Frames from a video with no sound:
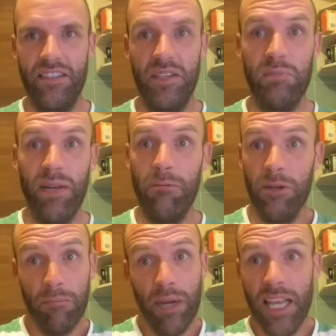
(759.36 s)
these people
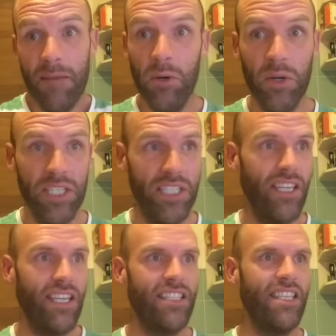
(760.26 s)
can pay their mortgages.
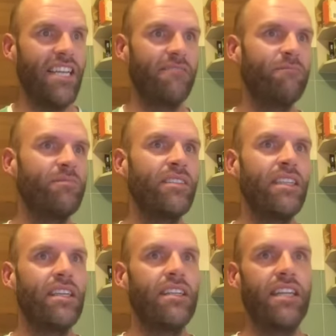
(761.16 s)
Like I said,
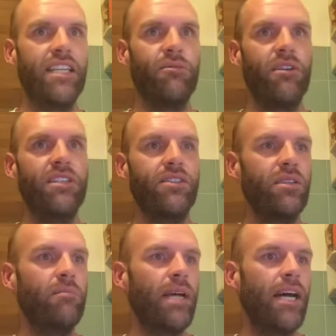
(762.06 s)
that's what it's
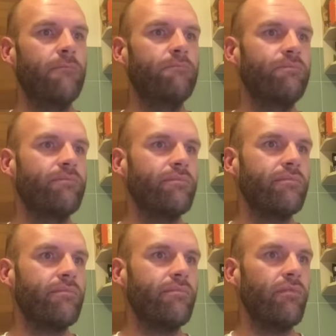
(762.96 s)
all about.
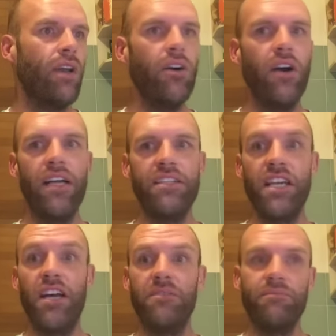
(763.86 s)
All right,
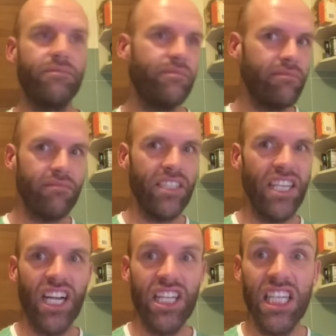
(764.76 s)
so
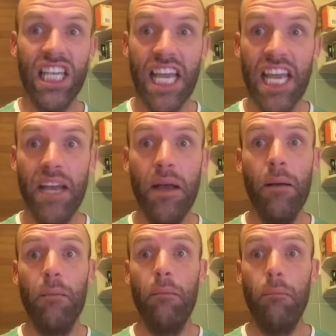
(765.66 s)
clear
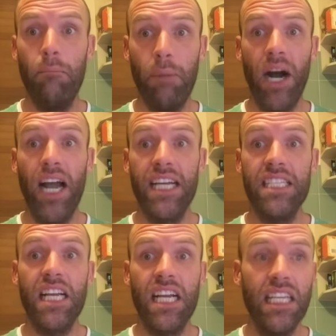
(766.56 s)

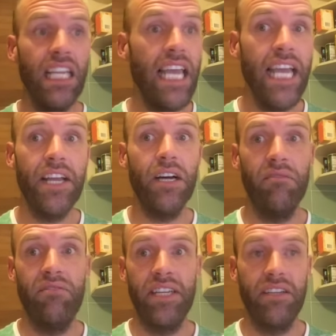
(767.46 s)
bias, clear
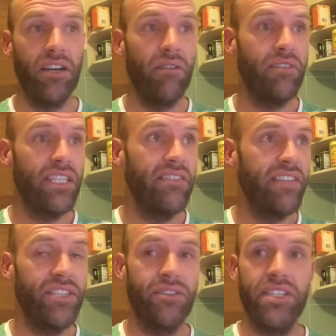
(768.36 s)
conflict conflict of
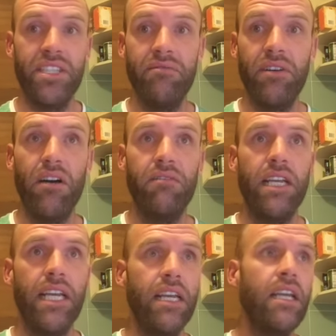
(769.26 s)
interest involved
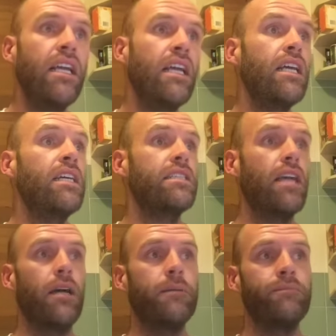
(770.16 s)
here.
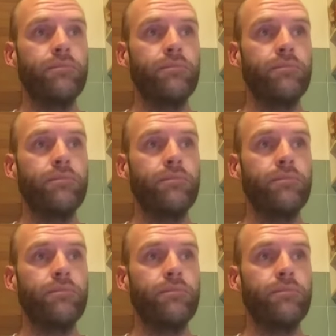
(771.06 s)
So